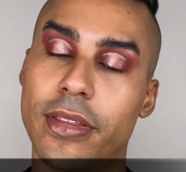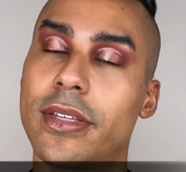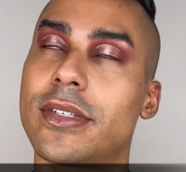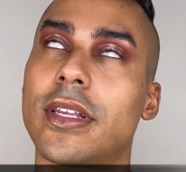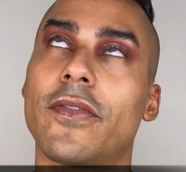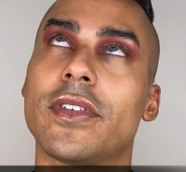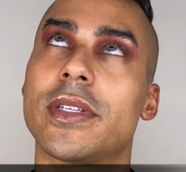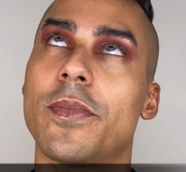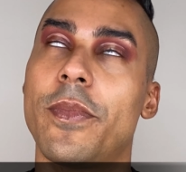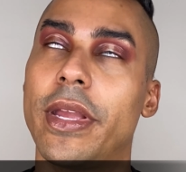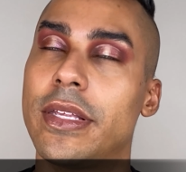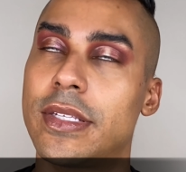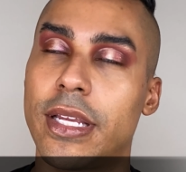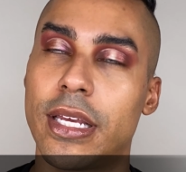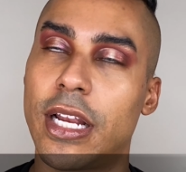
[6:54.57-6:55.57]
This stuff is
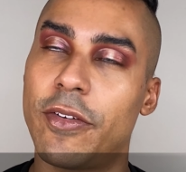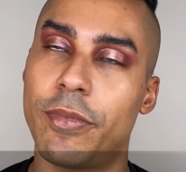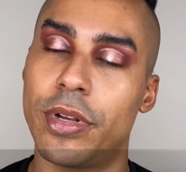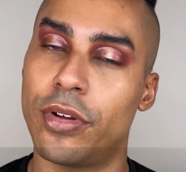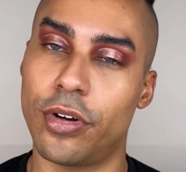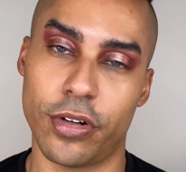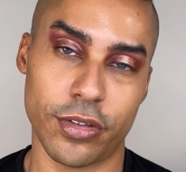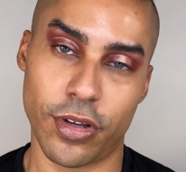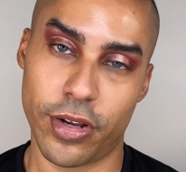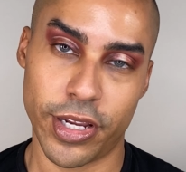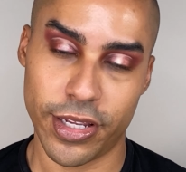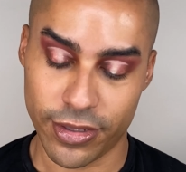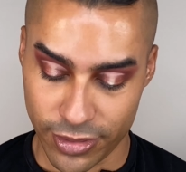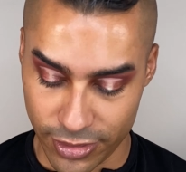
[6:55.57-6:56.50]
amazing and I've been hooked on it.